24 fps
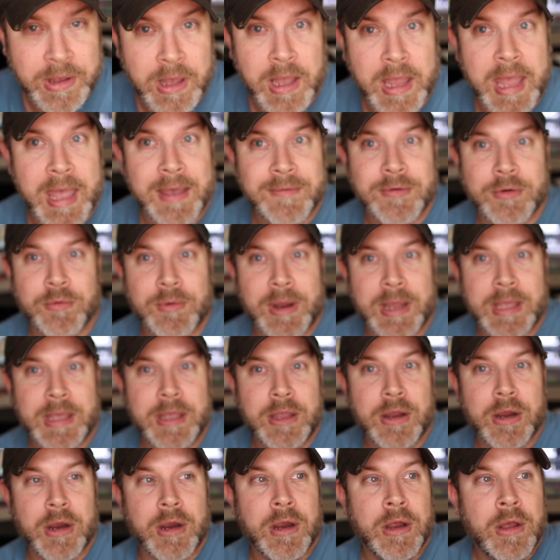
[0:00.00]
I have it right
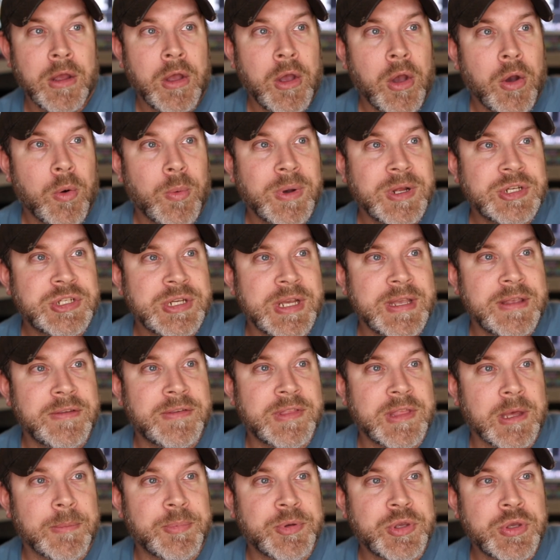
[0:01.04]
here, which
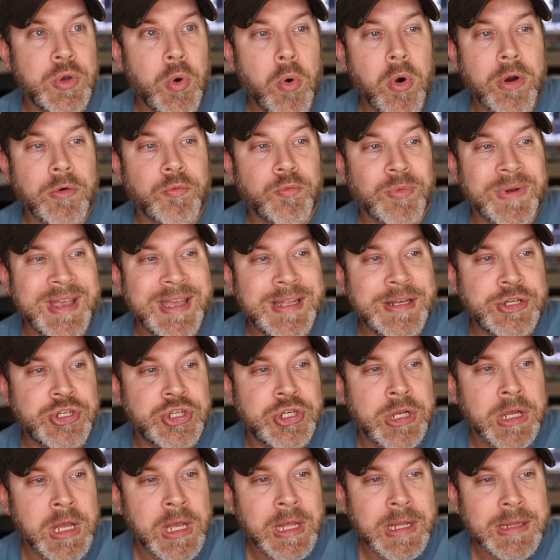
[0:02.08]
is the Pure
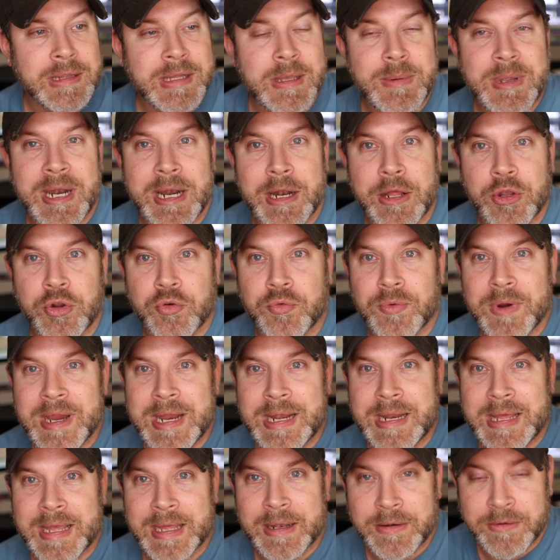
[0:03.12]
Ridge limited
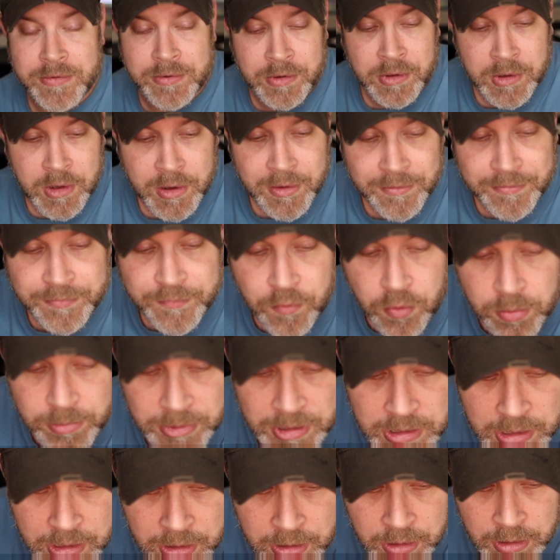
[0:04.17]
ingredient
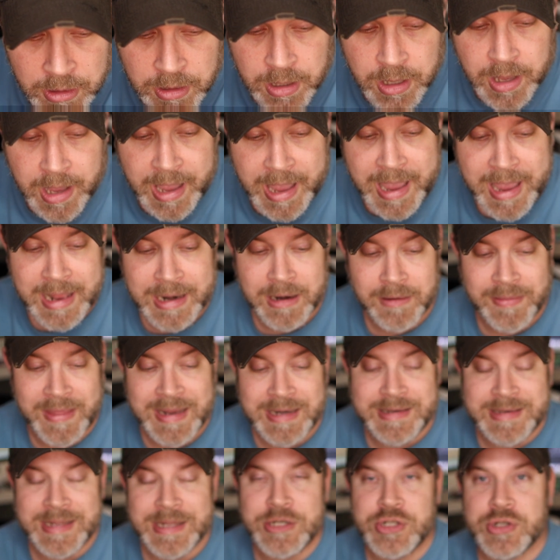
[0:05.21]
formula. And
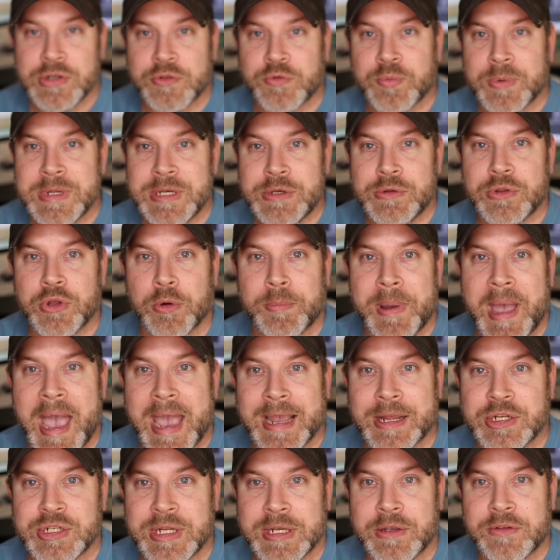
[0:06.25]
they did just redo their
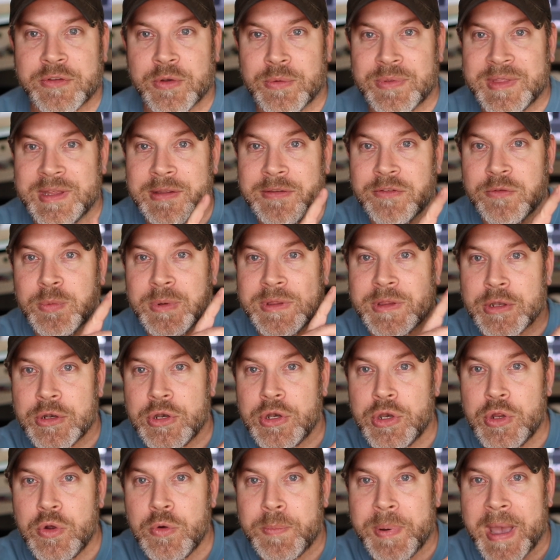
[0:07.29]
packaging, so this is what the
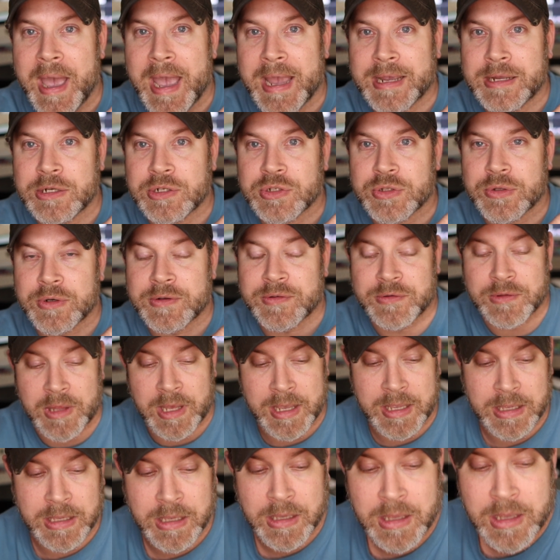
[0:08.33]
new package looks
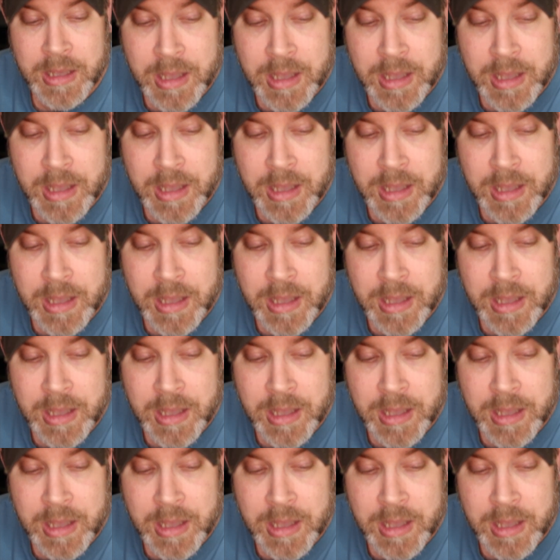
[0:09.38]
like,